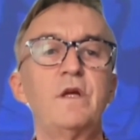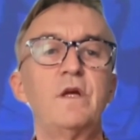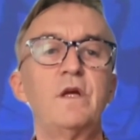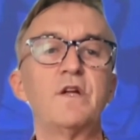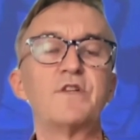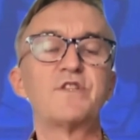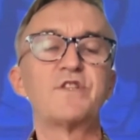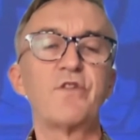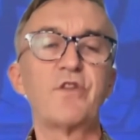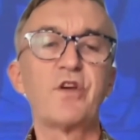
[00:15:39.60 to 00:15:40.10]

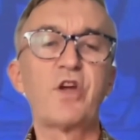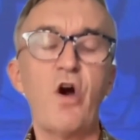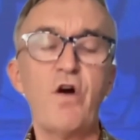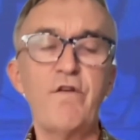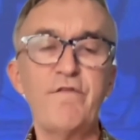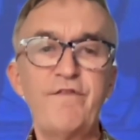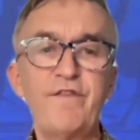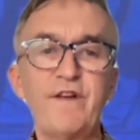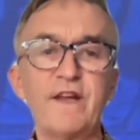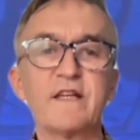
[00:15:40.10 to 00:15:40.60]
And so the
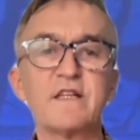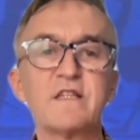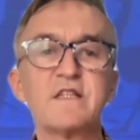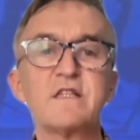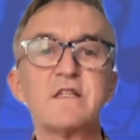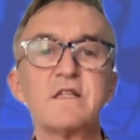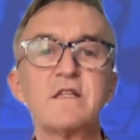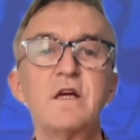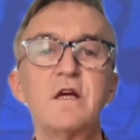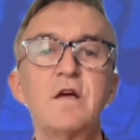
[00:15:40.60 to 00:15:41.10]

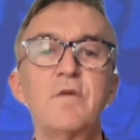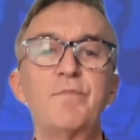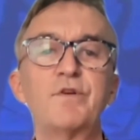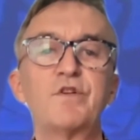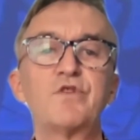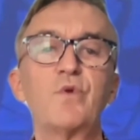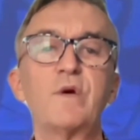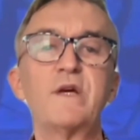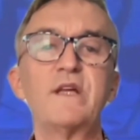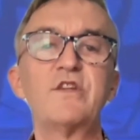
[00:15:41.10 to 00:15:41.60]
conflicts
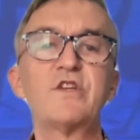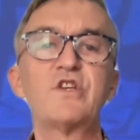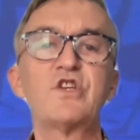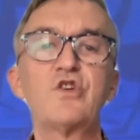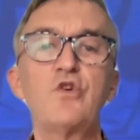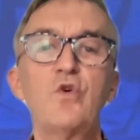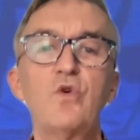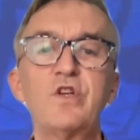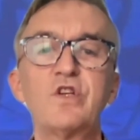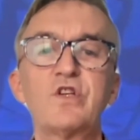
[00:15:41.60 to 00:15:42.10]
between the
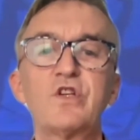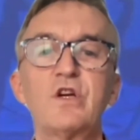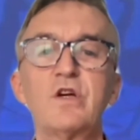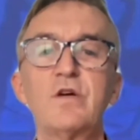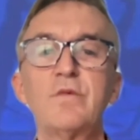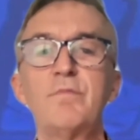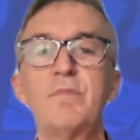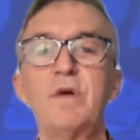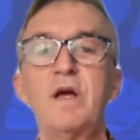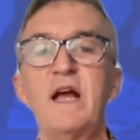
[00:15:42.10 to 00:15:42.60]
short
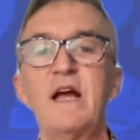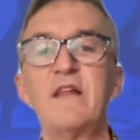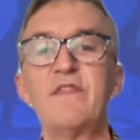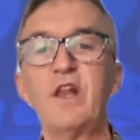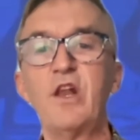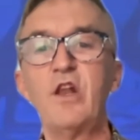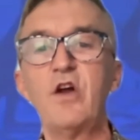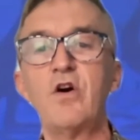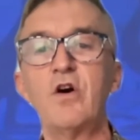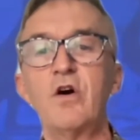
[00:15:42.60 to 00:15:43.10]
term and the
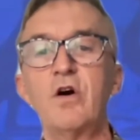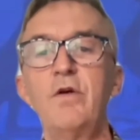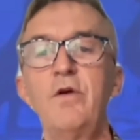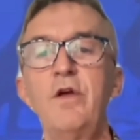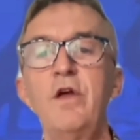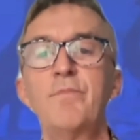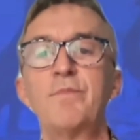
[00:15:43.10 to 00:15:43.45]
long,